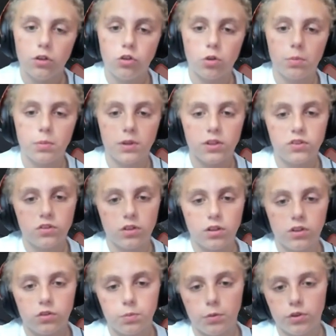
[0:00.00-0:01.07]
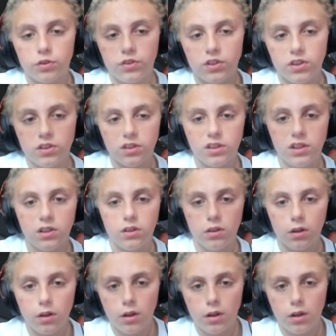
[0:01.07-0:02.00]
Normally it's a small deedle.